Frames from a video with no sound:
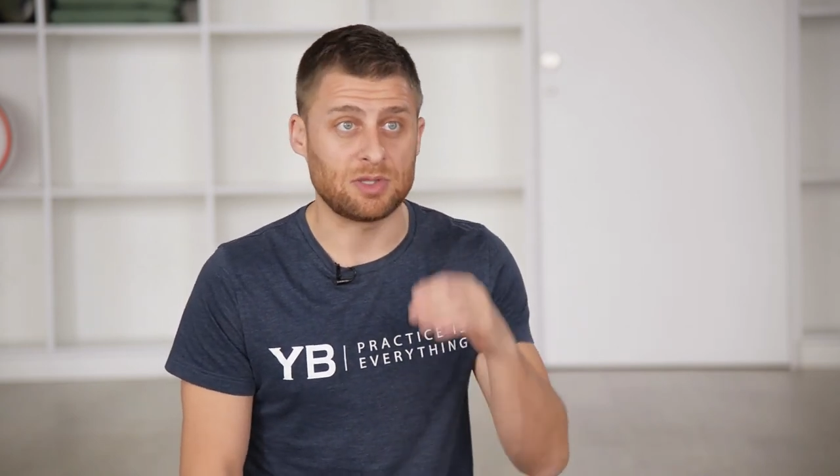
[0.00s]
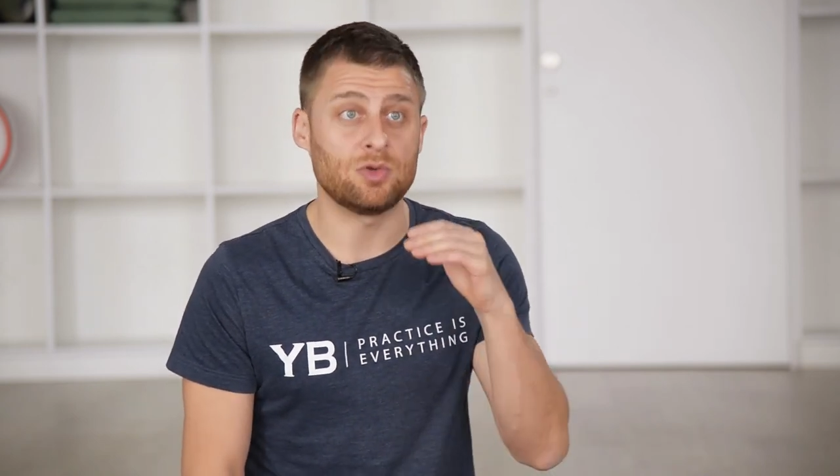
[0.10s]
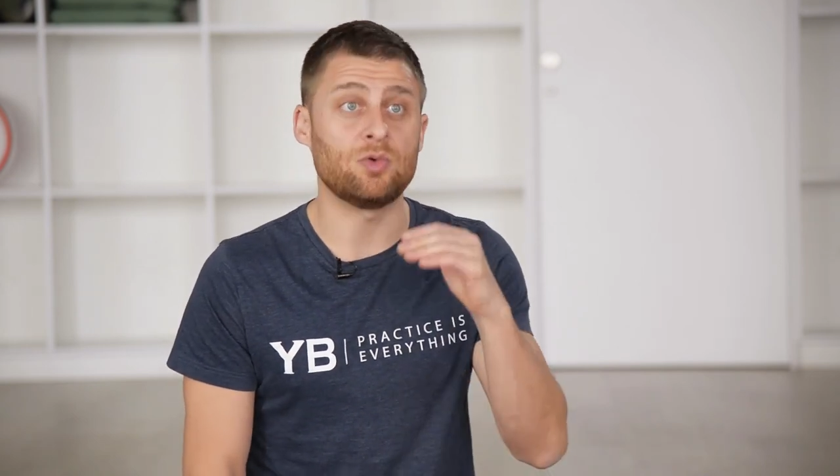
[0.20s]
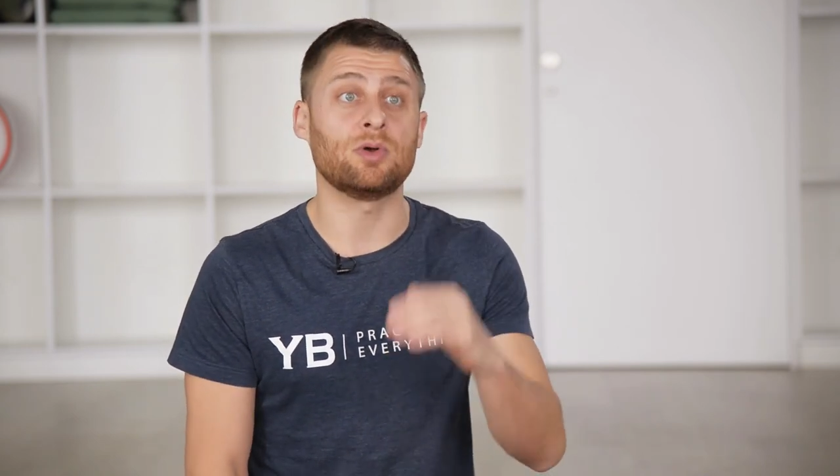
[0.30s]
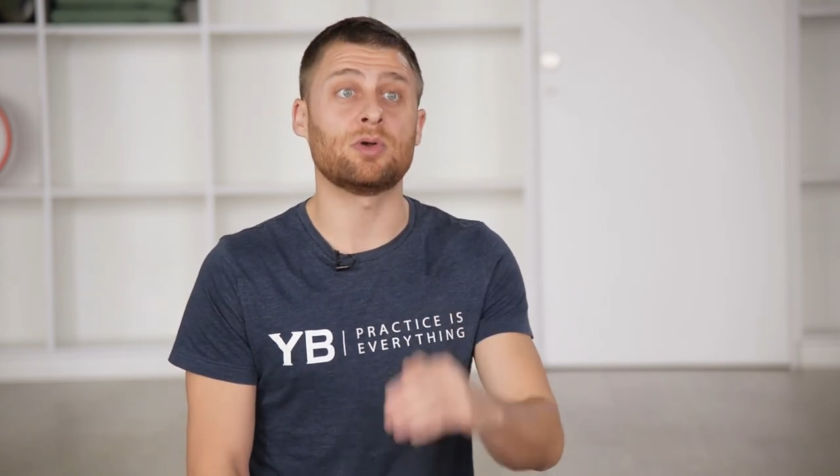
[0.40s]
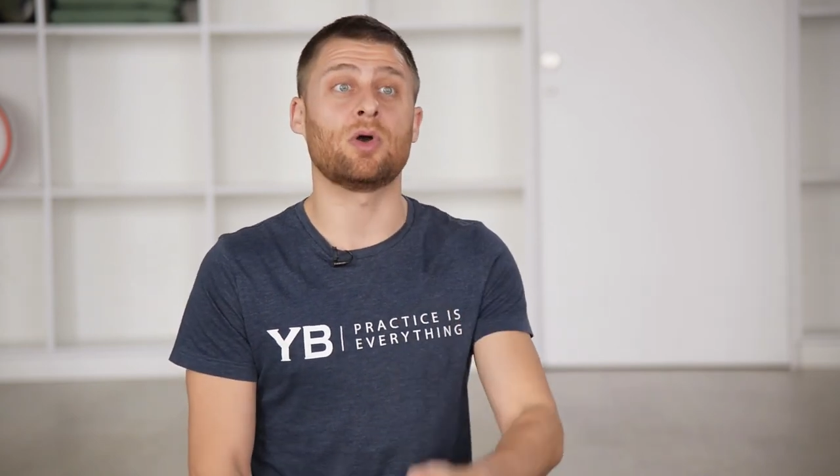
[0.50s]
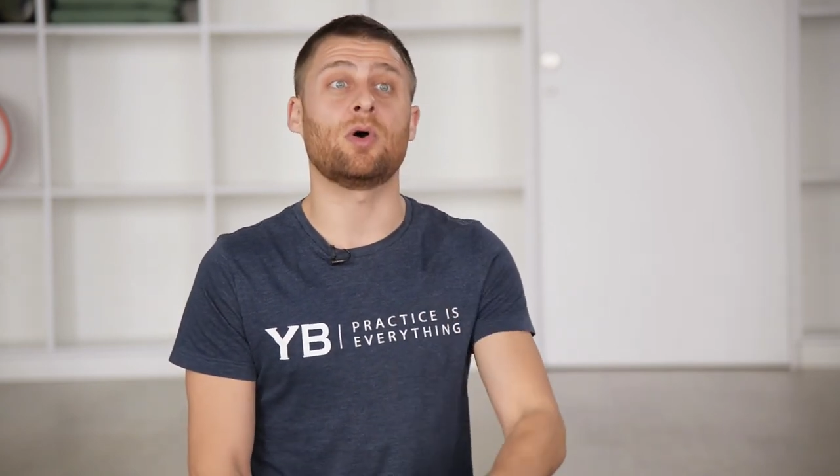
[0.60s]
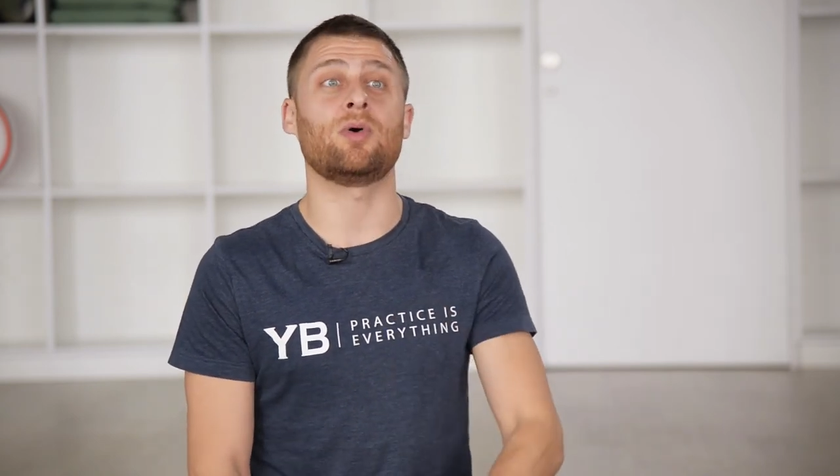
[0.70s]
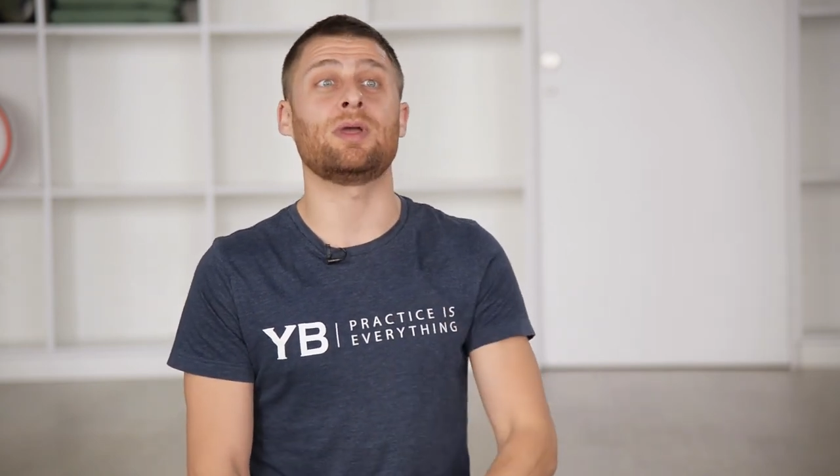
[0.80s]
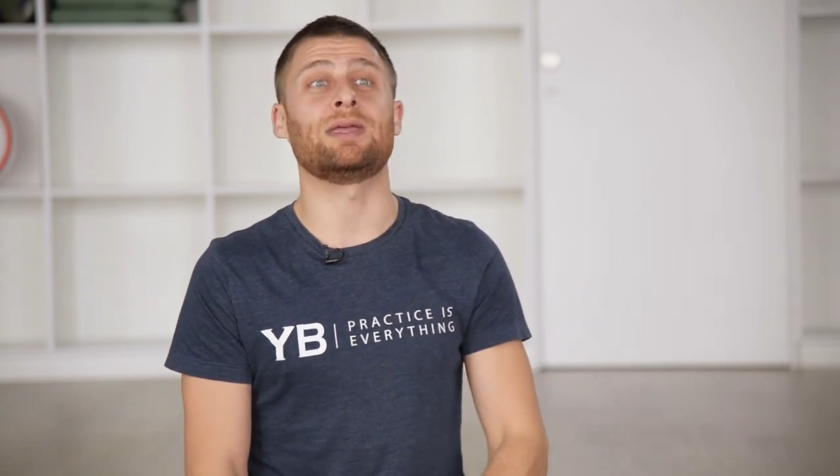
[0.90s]
you will
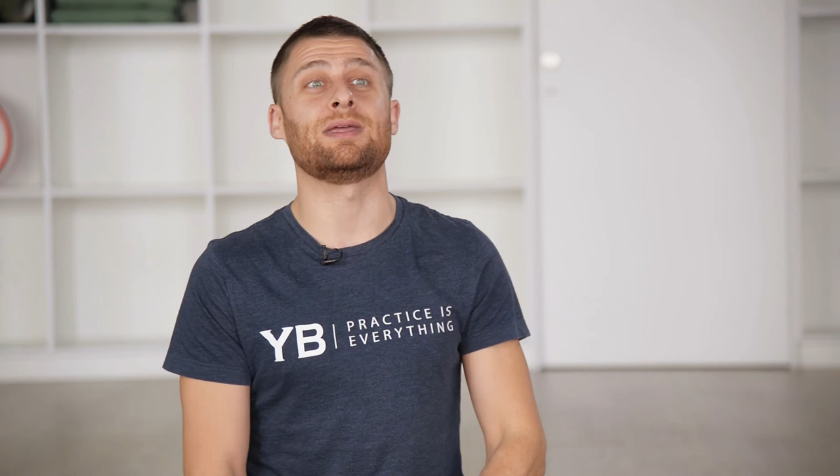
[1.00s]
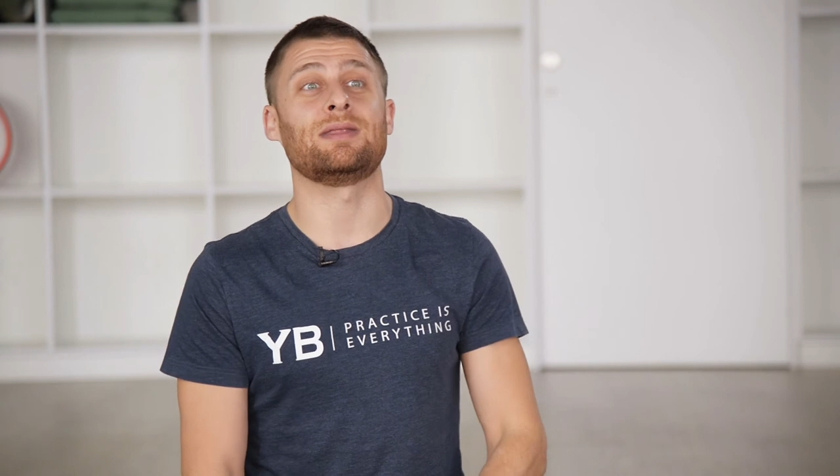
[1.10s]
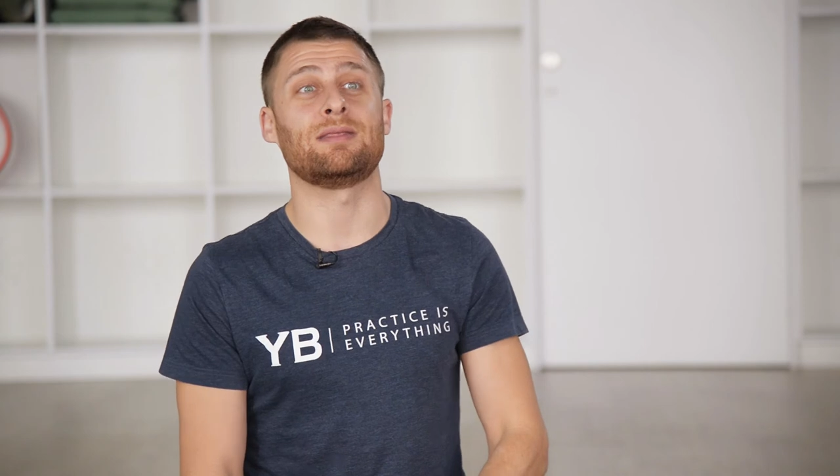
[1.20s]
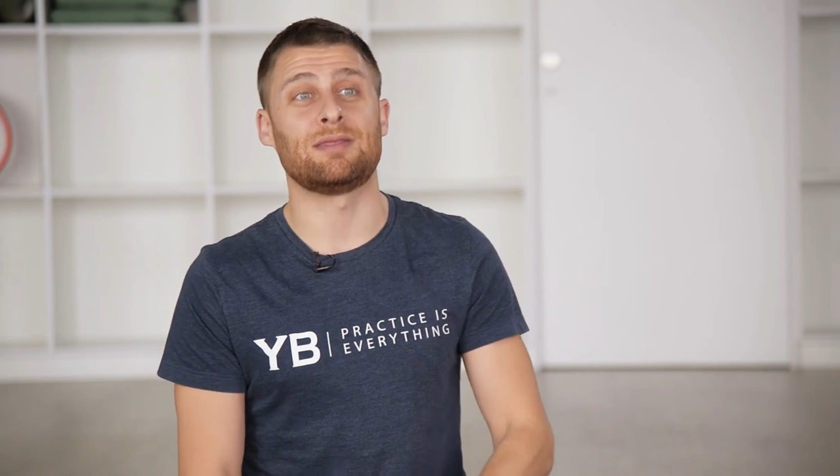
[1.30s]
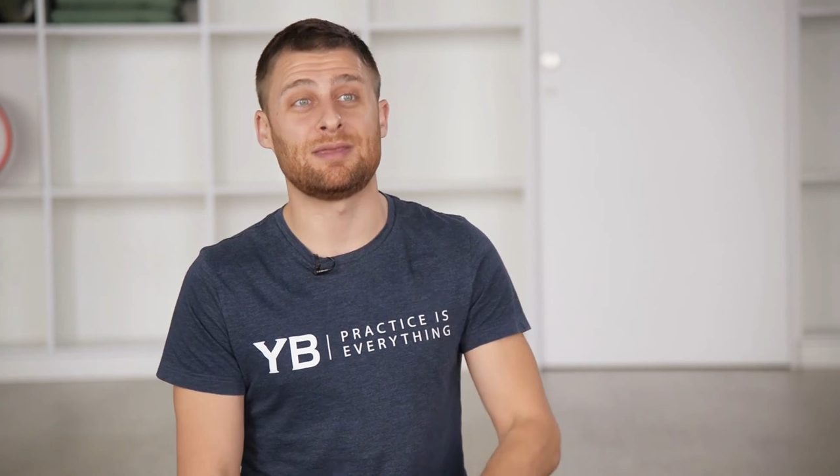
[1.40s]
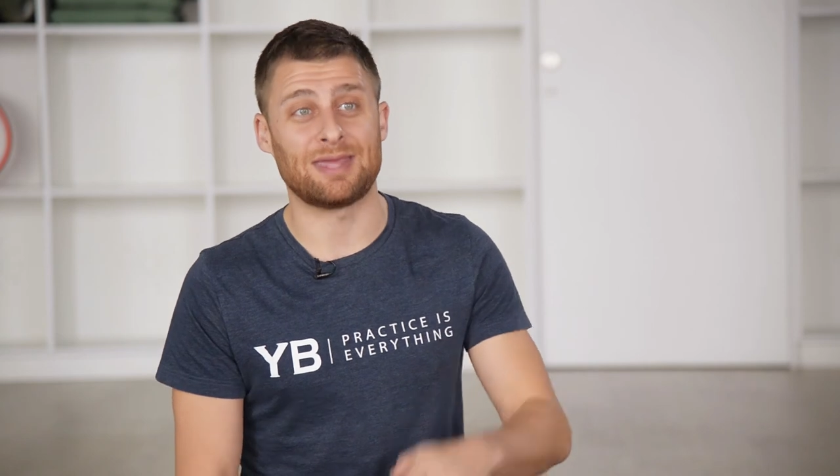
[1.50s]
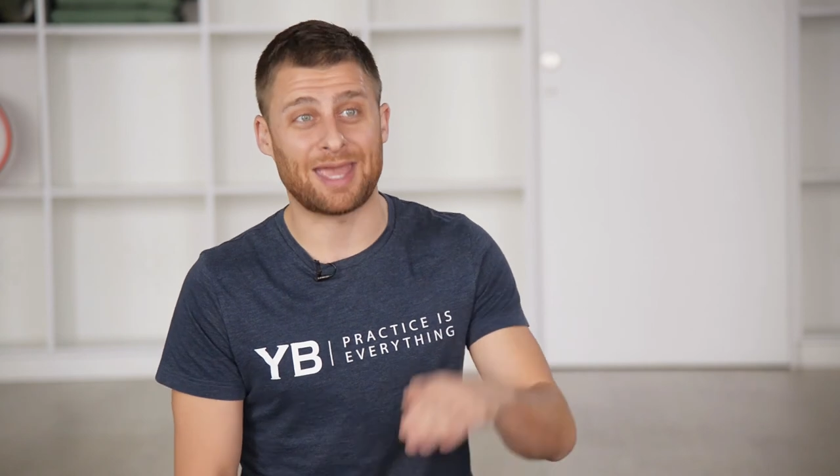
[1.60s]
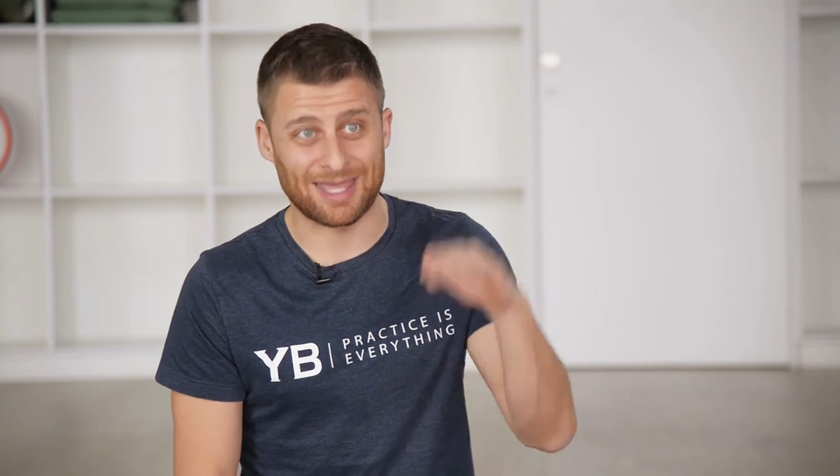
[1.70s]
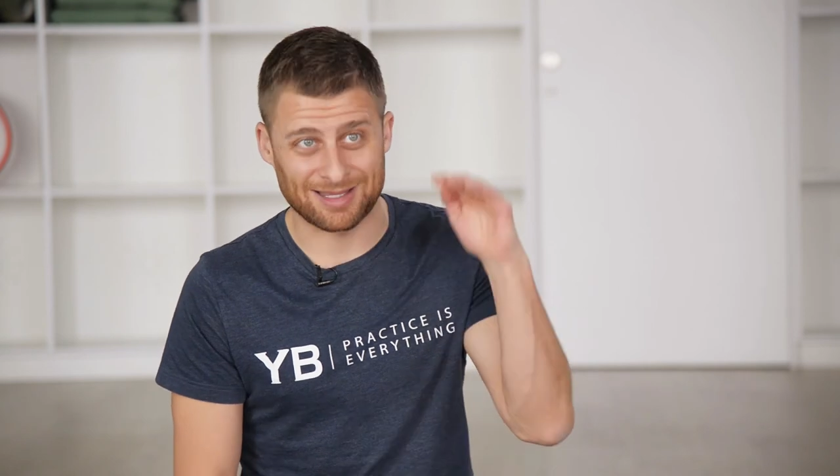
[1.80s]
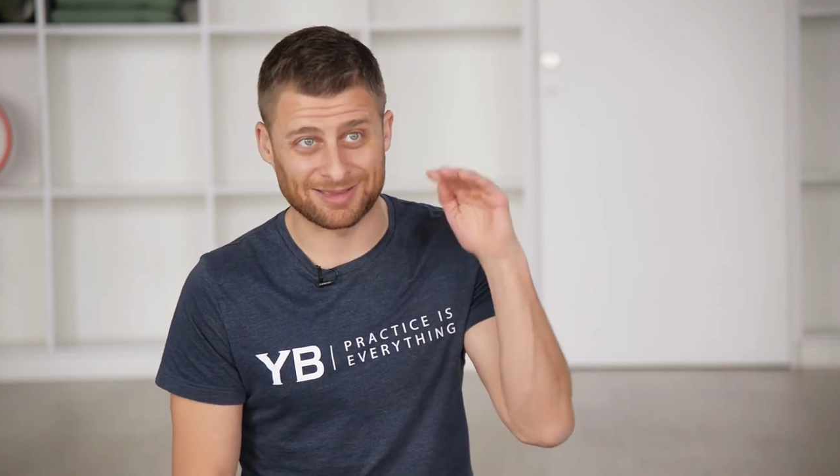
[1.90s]
go in the
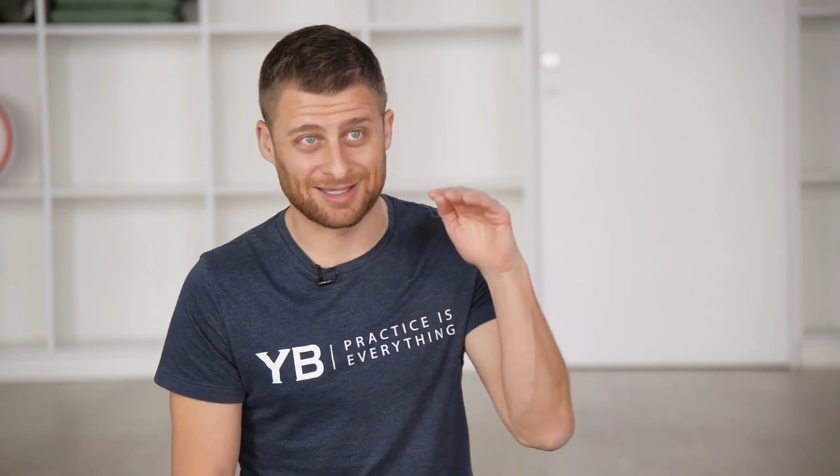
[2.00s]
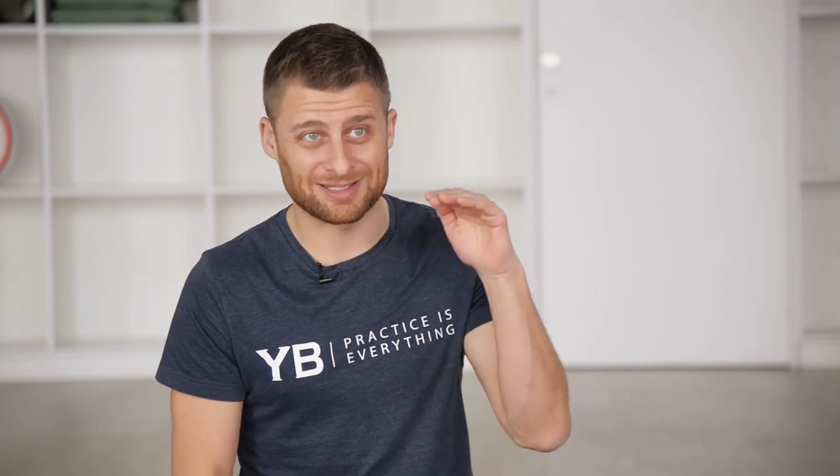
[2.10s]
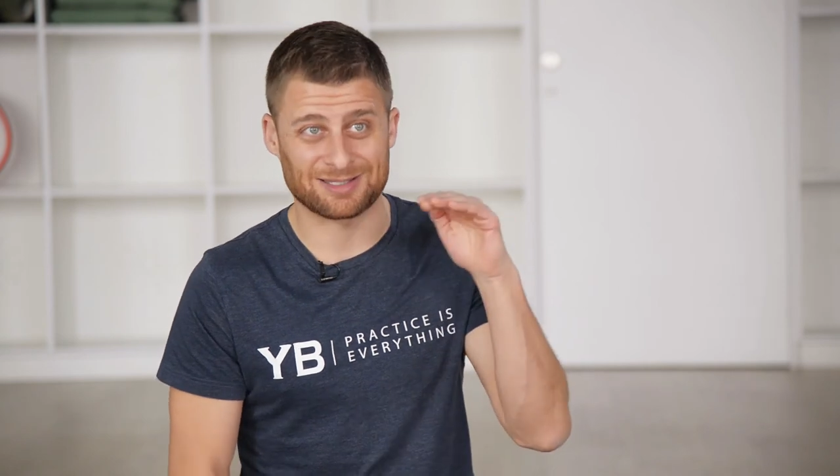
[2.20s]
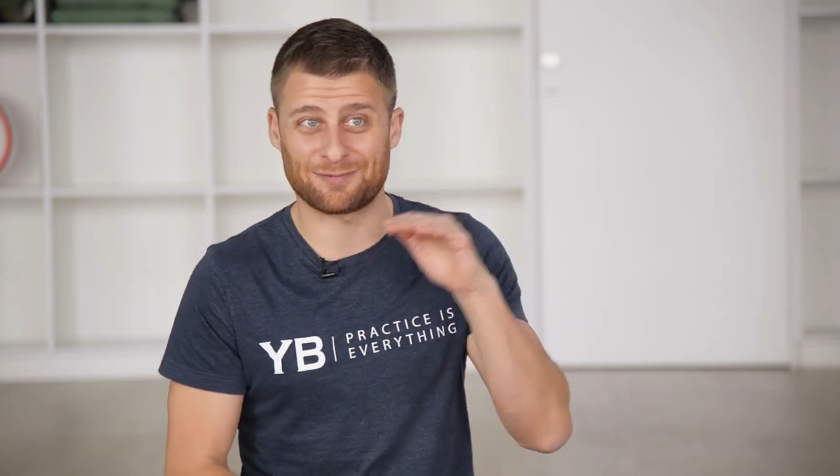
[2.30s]
A list.